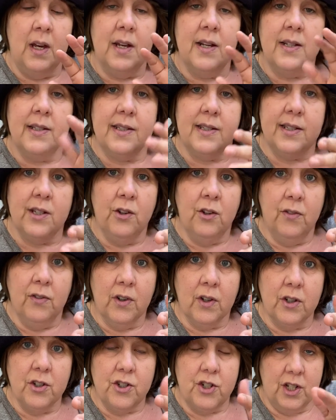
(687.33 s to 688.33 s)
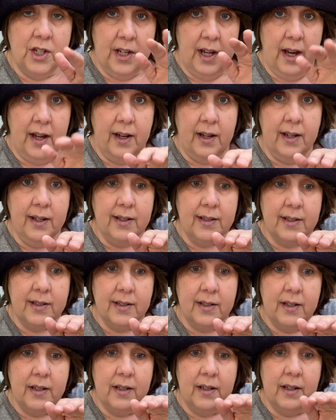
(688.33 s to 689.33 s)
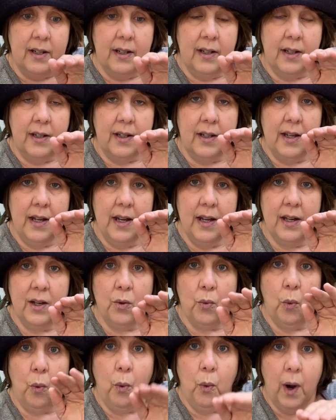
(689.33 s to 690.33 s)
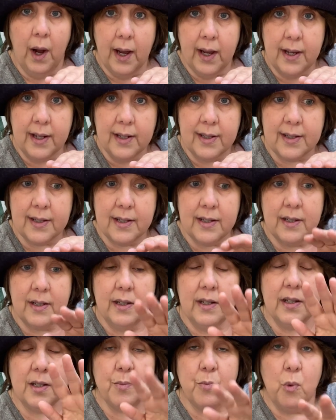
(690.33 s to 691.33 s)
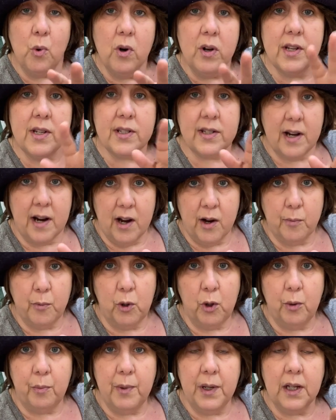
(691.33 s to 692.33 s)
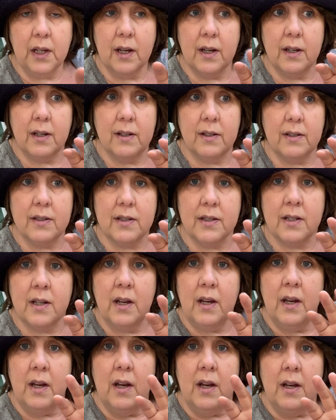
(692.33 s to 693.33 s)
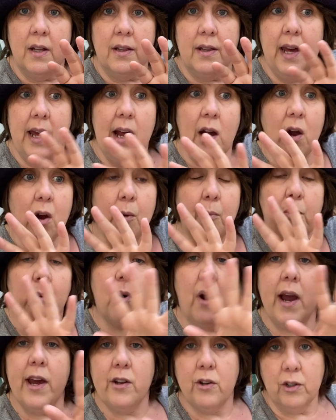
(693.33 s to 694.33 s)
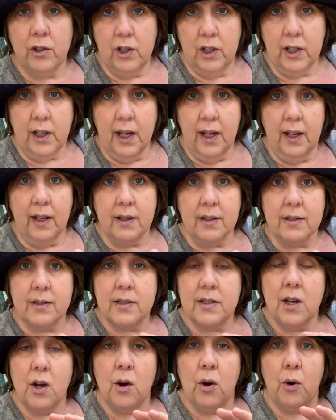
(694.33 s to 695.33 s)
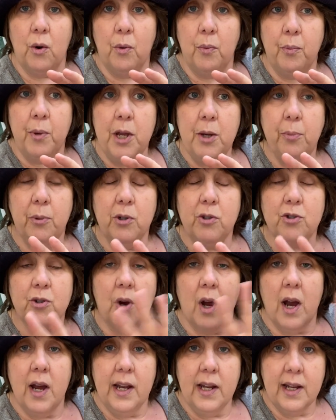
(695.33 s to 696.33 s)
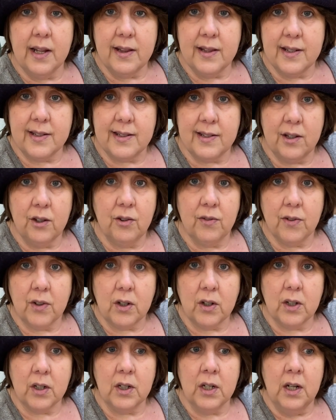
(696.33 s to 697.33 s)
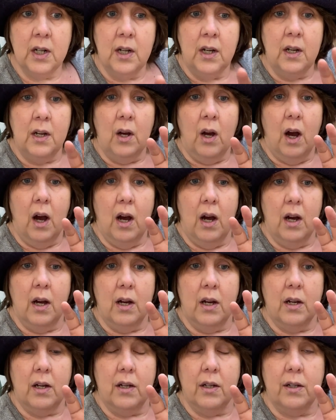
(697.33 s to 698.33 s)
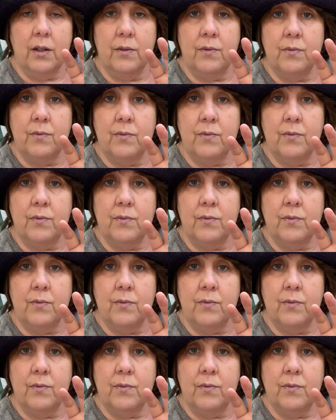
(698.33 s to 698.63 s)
Silver genetics in whites is more desirable because they are brighter looking. So people try to get the silver uh,